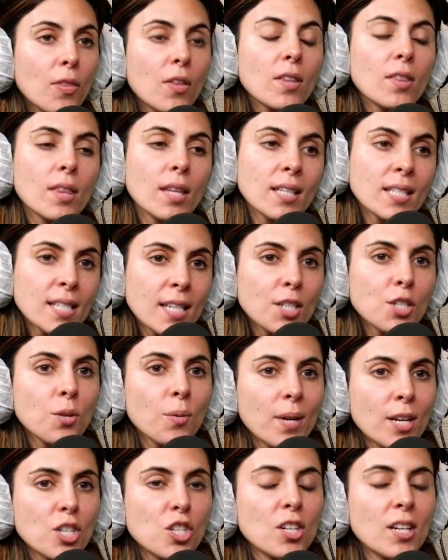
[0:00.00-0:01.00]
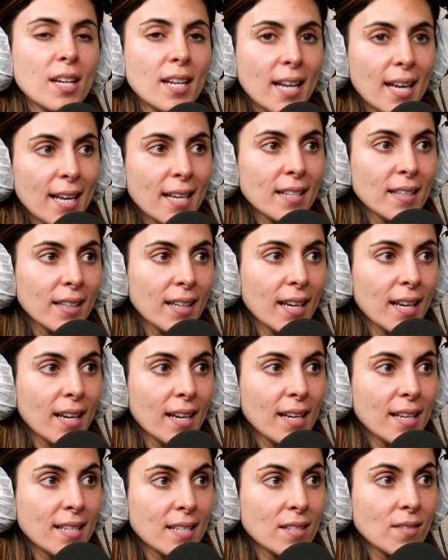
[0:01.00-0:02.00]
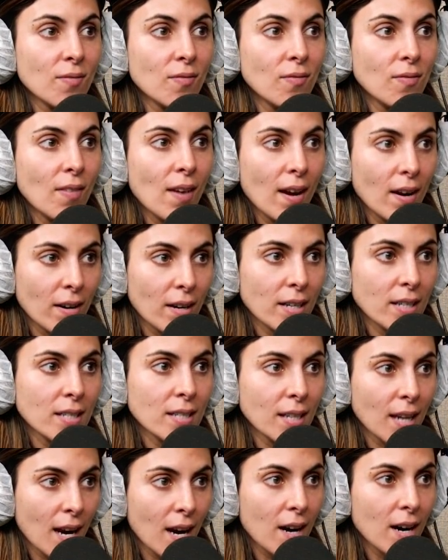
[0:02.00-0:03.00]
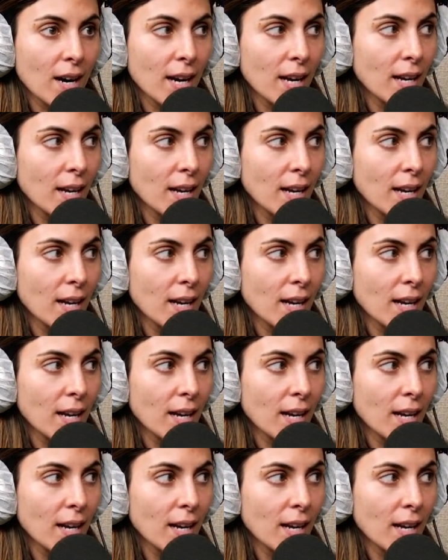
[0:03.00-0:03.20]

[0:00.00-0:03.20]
the situation in Italy is very scary.